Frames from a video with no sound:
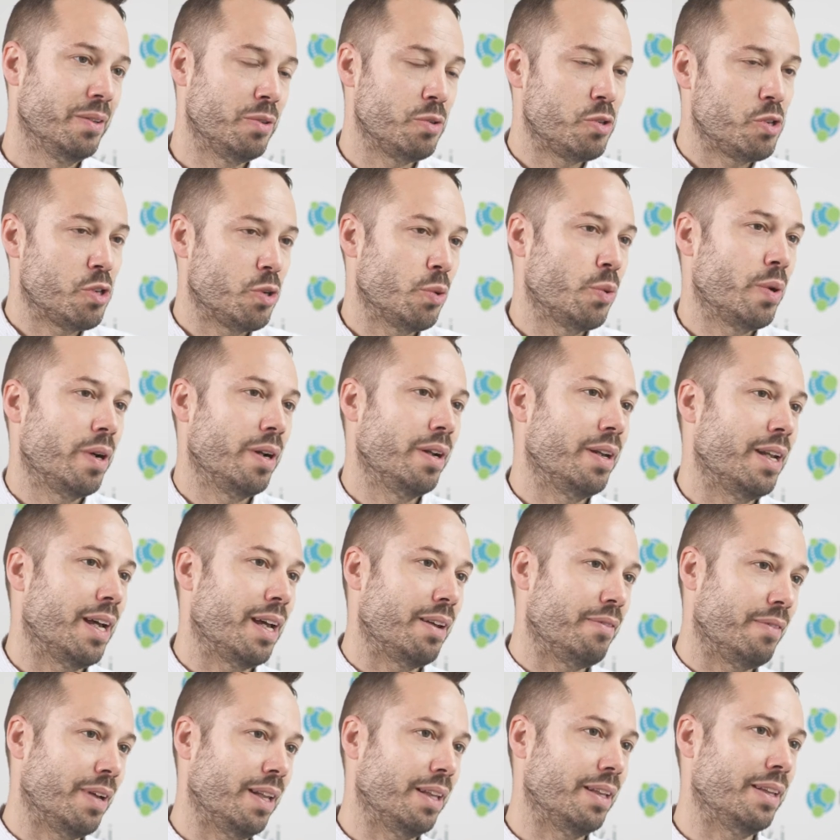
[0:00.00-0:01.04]
shorten
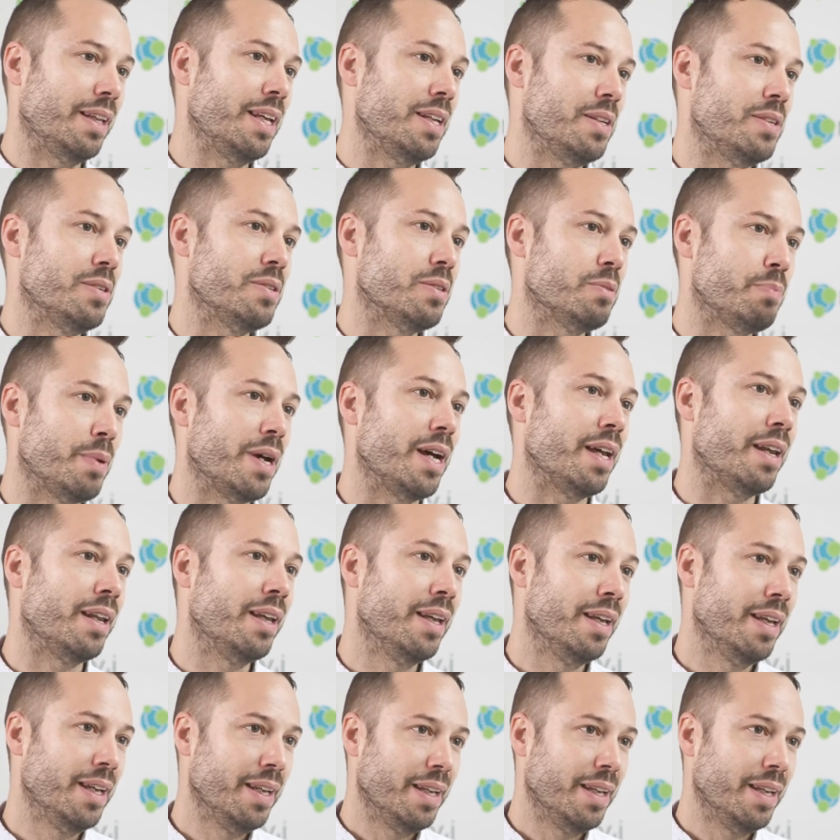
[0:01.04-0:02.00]
that validation span.